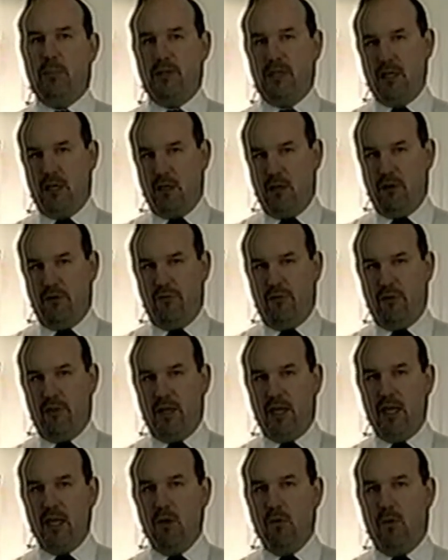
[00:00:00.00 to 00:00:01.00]
particularly for
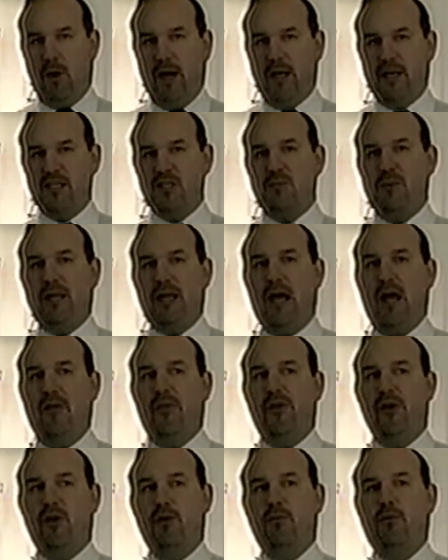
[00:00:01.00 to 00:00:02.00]
the equine, has been
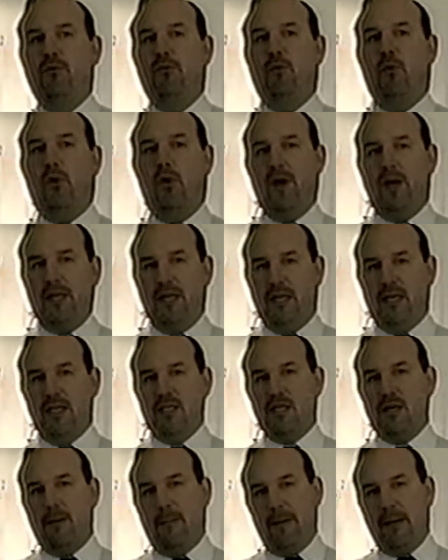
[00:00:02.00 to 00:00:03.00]
out there before, and it
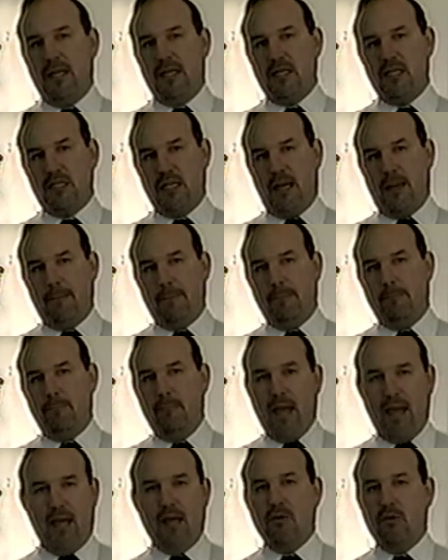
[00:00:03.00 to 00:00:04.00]
is a
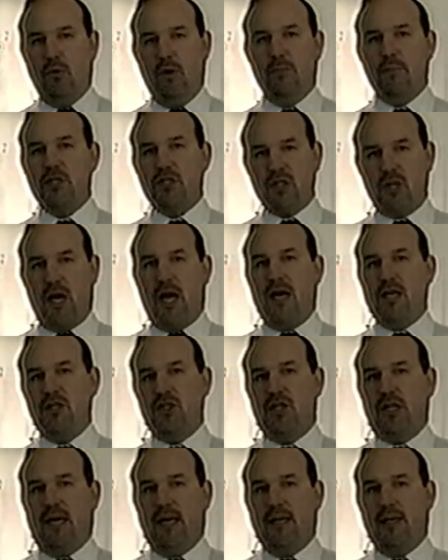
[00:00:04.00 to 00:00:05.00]
manual
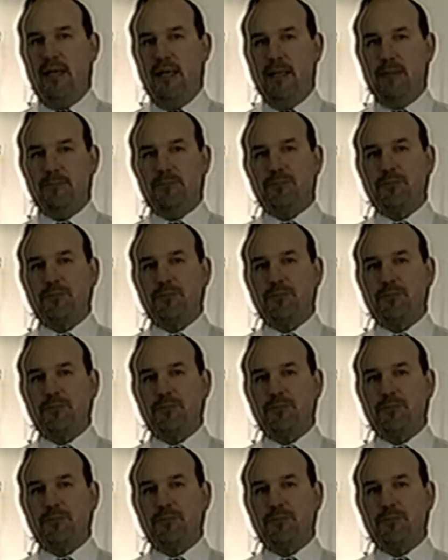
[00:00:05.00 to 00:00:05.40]
massage technique.